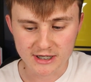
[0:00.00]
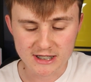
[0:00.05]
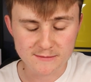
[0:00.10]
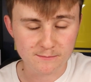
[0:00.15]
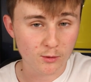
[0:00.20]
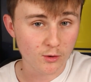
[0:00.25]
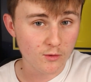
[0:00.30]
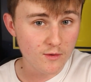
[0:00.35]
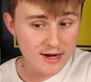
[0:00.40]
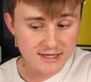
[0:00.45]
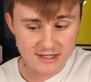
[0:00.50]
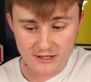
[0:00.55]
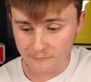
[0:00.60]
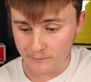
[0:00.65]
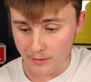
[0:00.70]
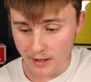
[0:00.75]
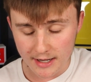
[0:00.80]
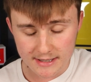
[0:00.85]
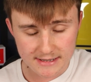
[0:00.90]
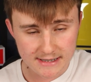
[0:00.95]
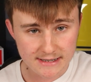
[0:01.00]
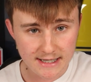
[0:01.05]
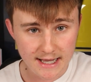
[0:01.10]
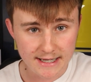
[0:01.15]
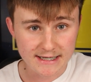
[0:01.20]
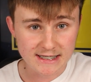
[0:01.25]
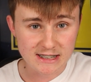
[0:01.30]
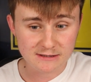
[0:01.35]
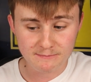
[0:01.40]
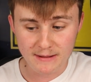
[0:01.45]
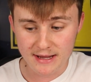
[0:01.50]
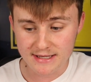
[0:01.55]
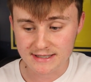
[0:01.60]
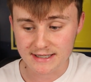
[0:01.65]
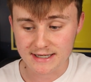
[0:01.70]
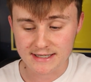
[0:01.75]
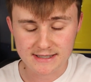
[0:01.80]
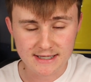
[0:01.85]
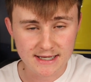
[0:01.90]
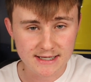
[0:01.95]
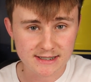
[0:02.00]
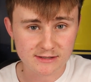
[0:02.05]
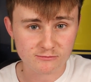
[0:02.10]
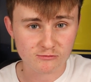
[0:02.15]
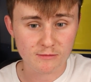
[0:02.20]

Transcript: His progressive passes and expected assists